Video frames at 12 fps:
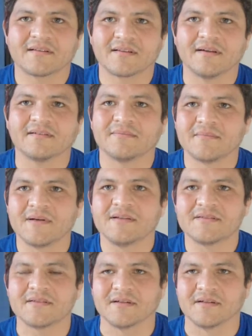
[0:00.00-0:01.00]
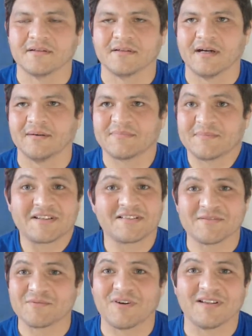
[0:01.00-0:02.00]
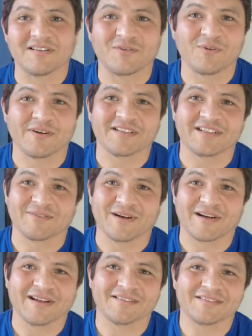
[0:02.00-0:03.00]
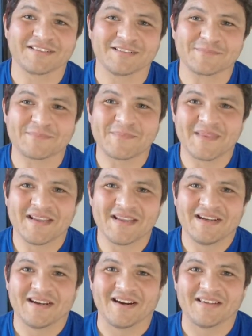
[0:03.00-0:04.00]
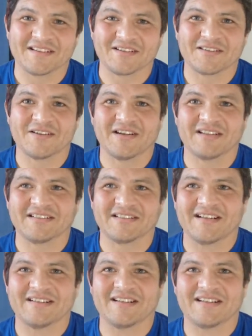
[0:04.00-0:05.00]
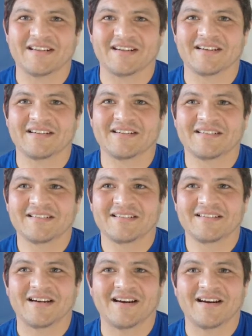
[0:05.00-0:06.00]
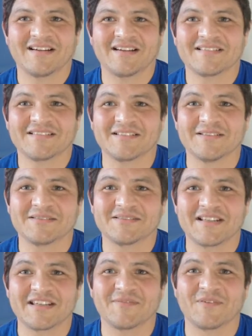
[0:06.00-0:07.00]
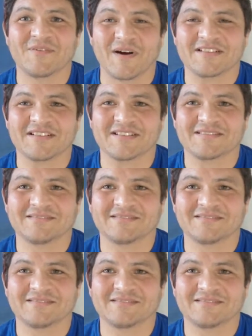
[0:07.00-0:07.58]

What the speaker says: Like, so especially since we're all in quarantine right now. So I think I'll go ahead and end it here. All right. So thank you for watching.